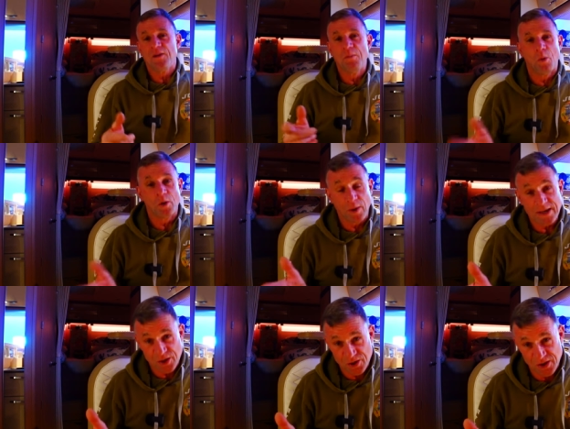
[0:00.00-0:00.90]
the boy
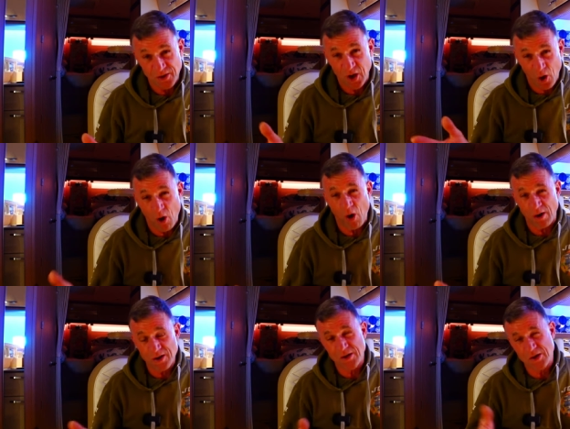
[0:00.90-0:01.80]
racers in the
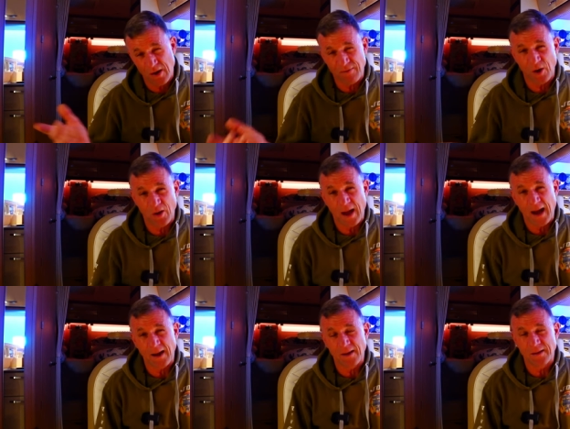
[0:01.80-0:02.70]
cars and stuff like
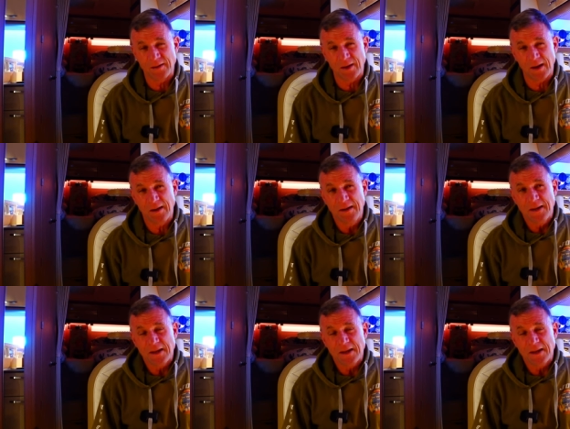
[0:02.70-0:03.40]
that and uh,